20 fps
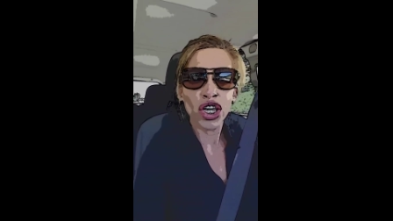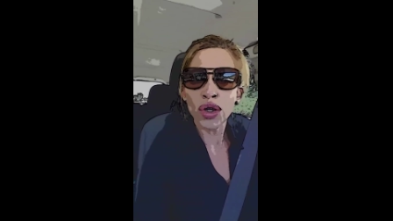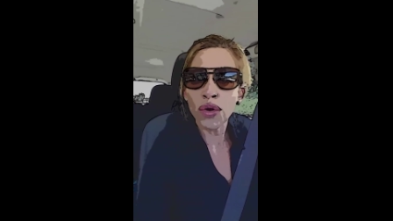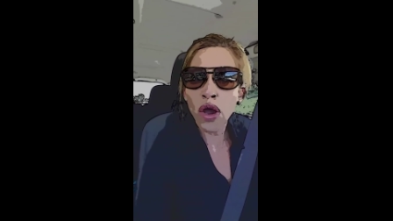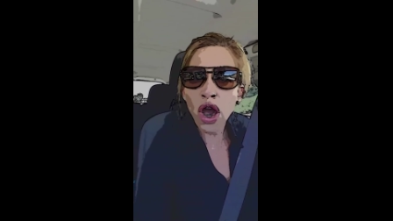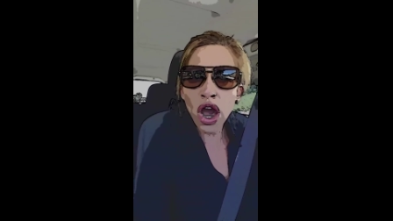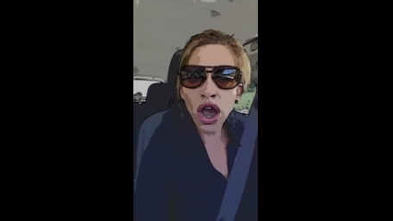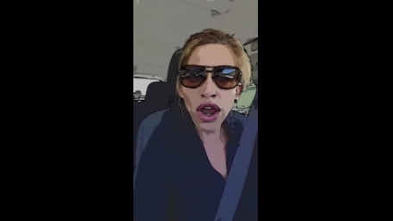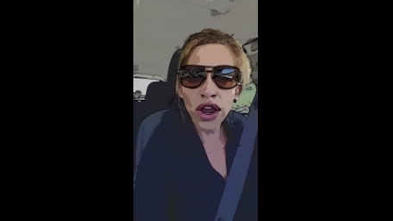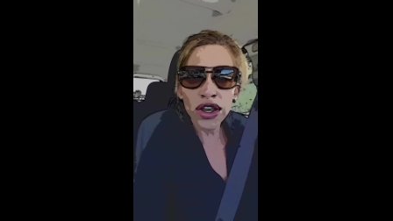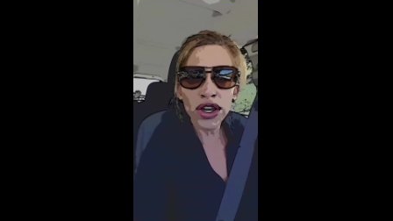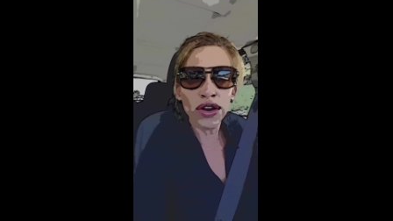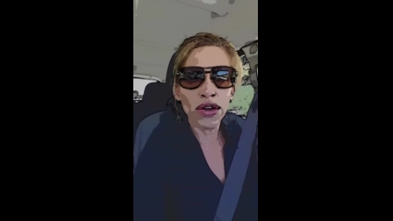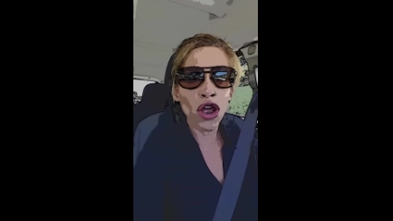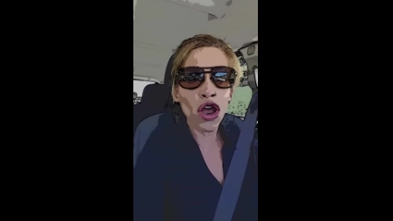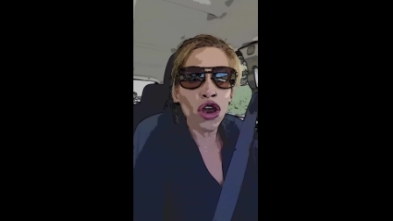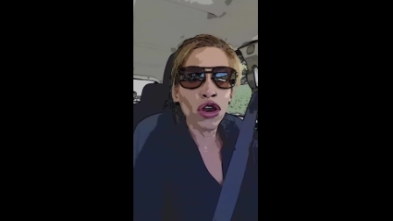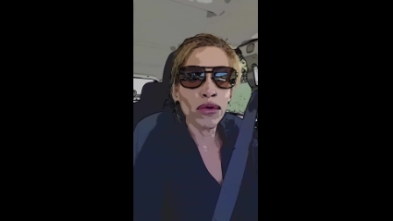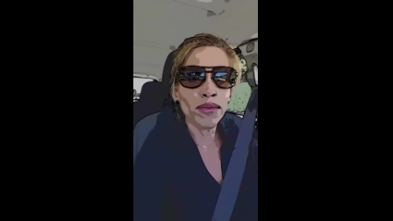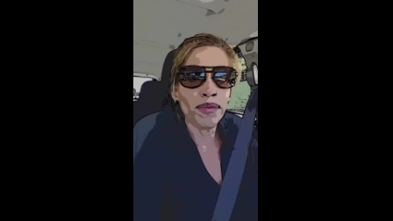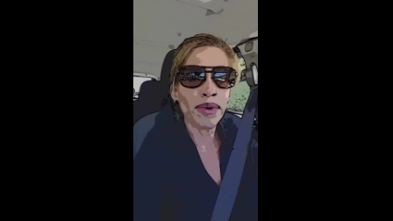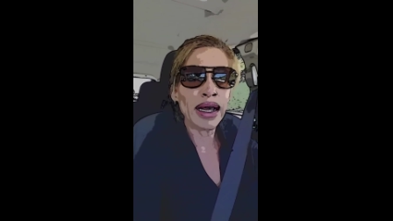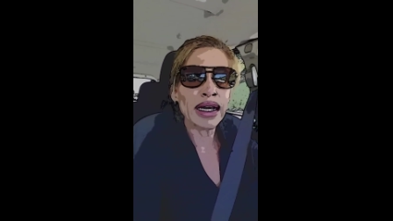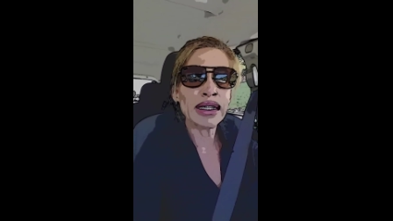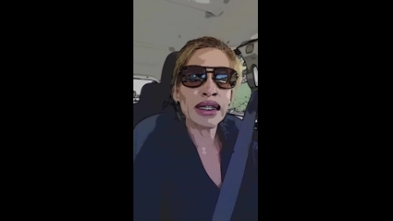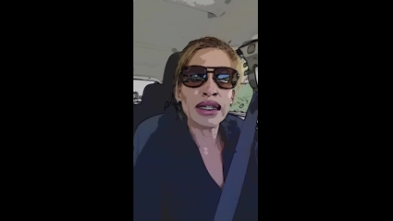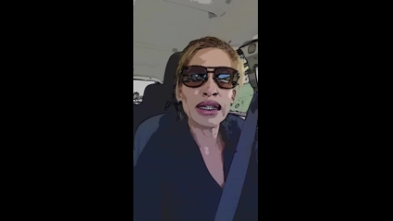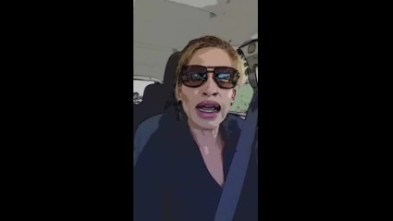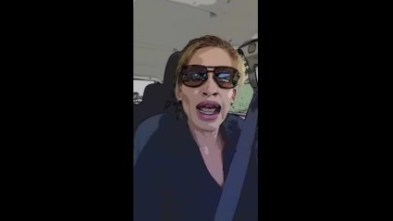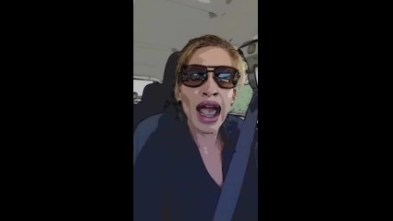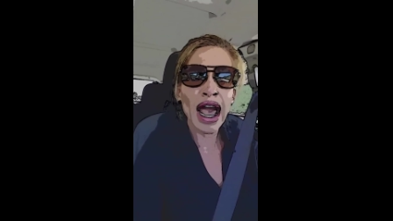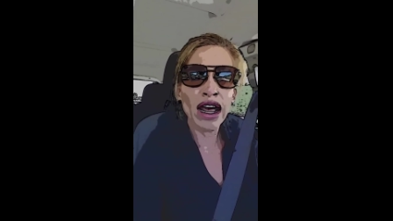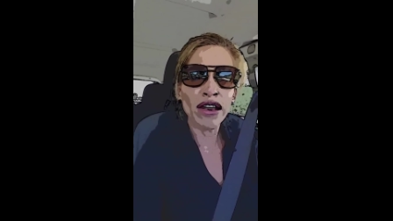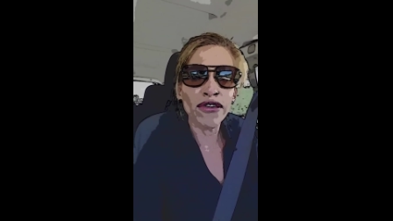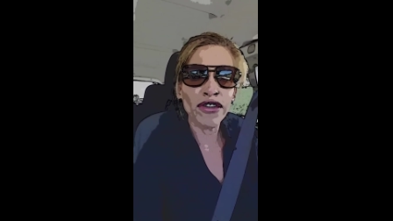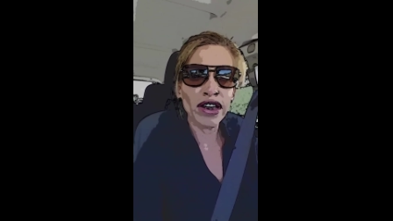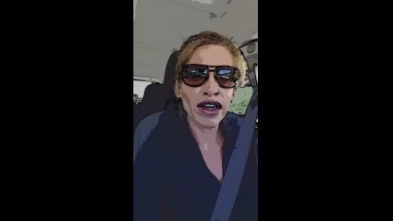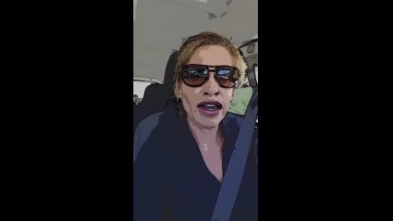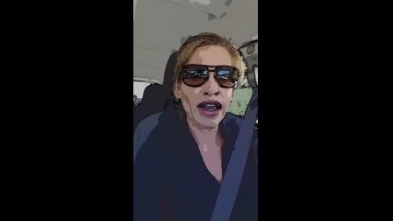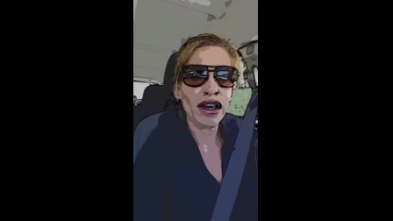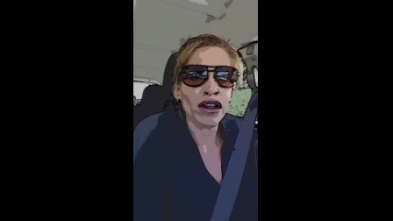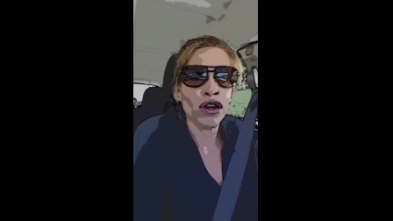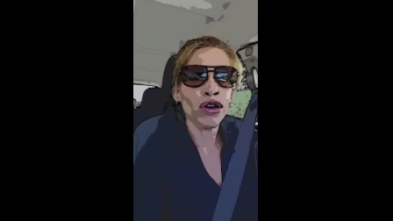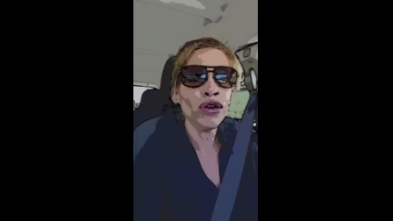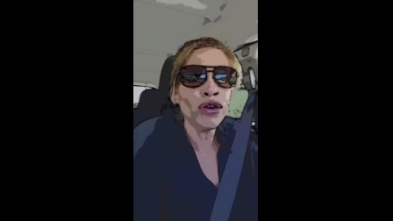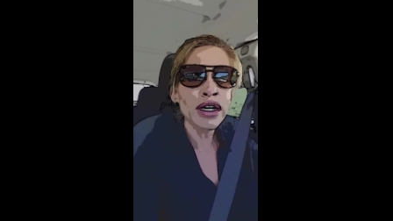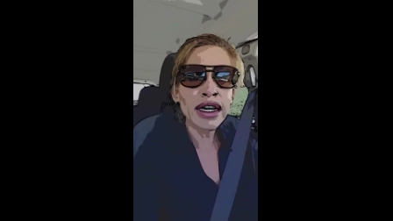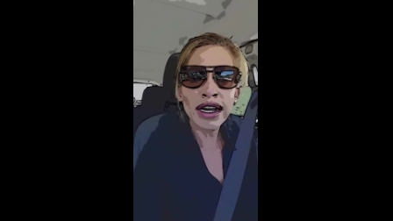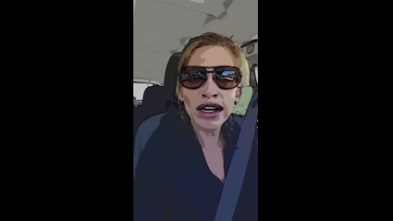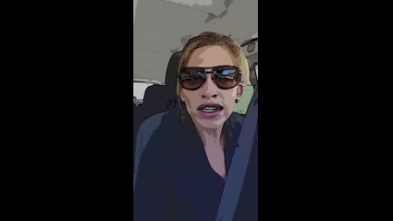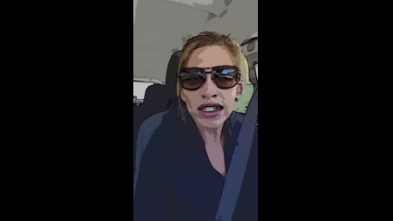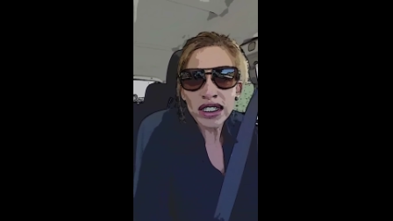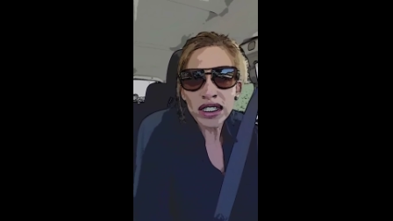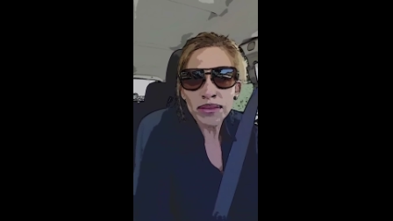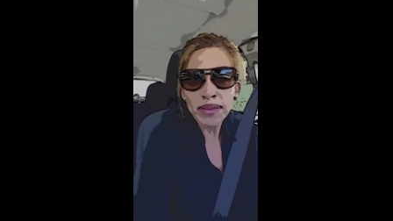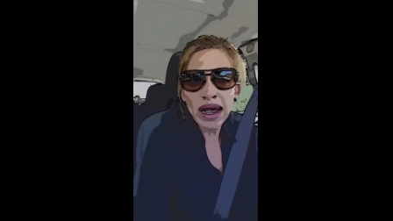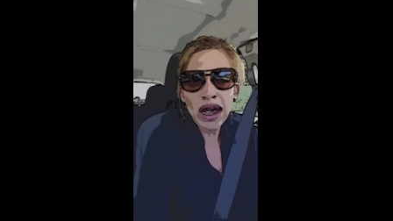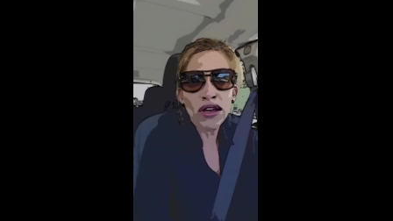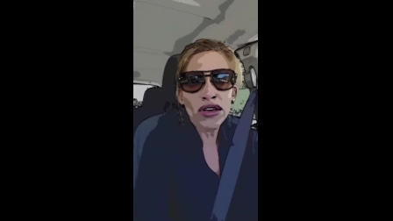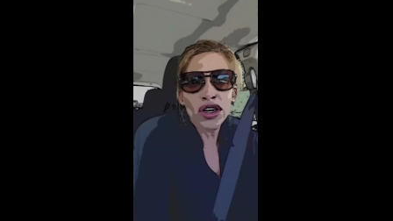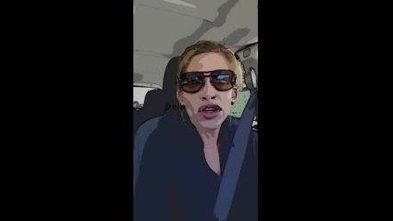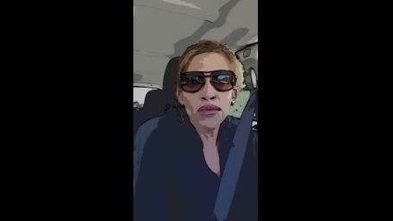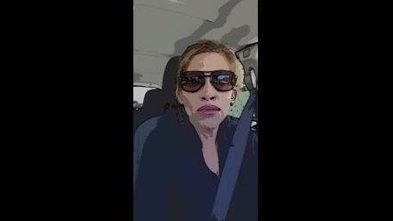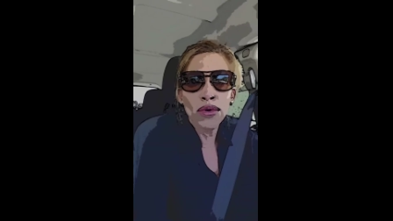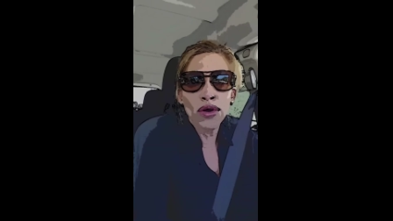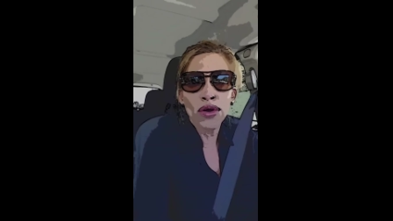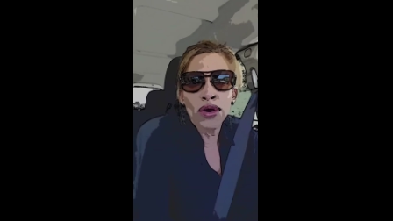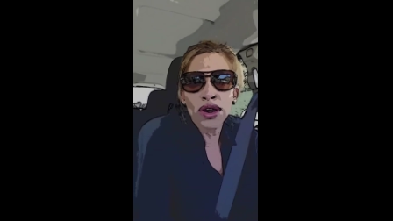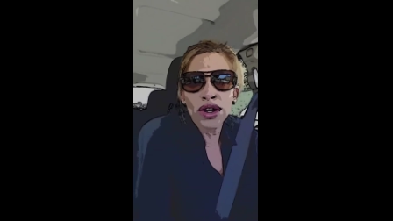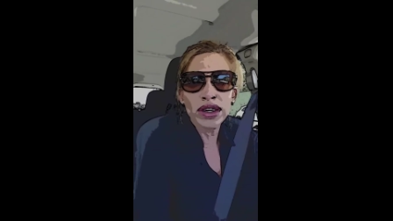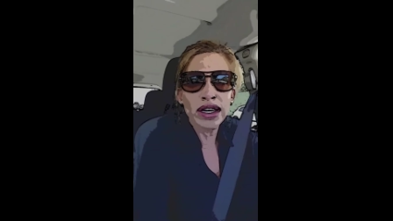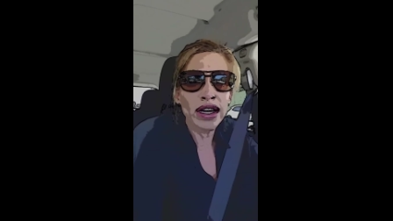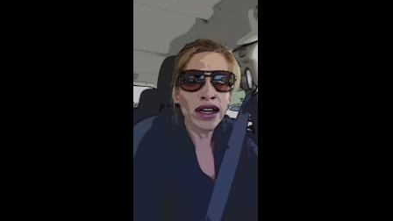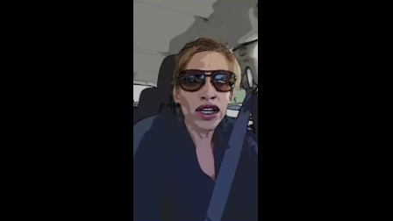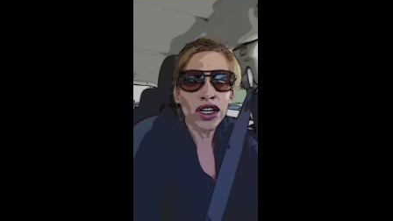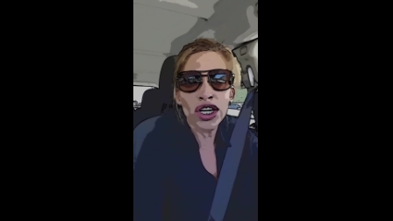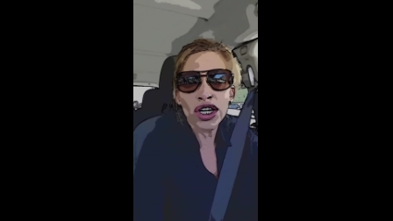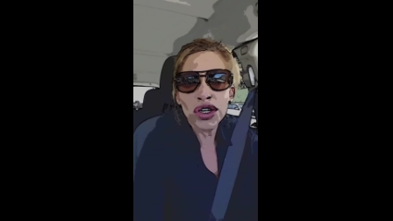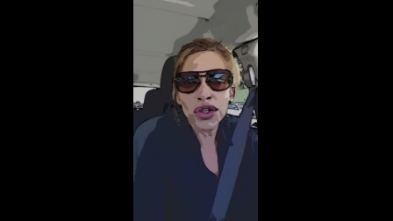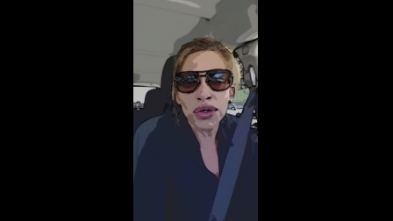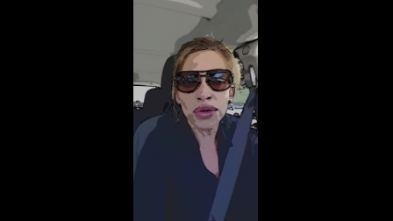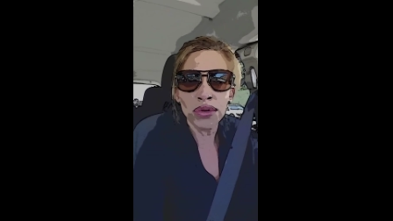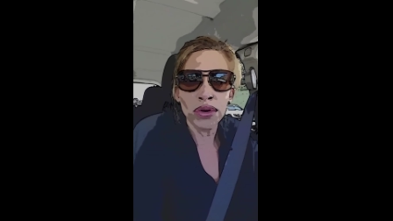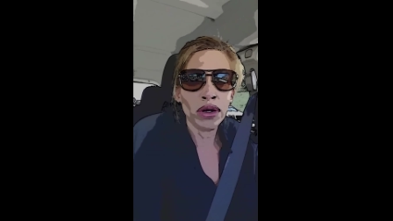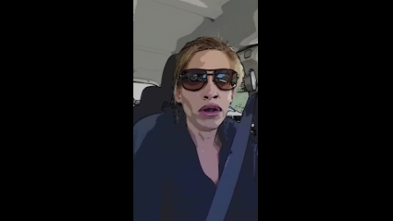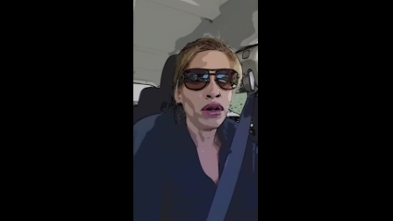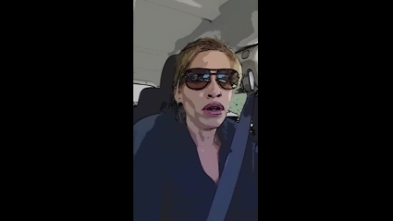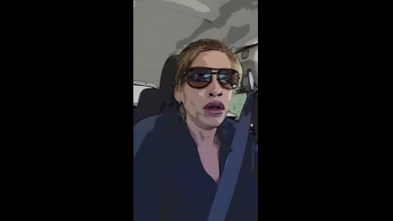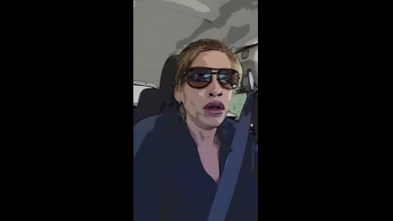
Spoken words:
You are your own best advocate. Who cares about you more than you?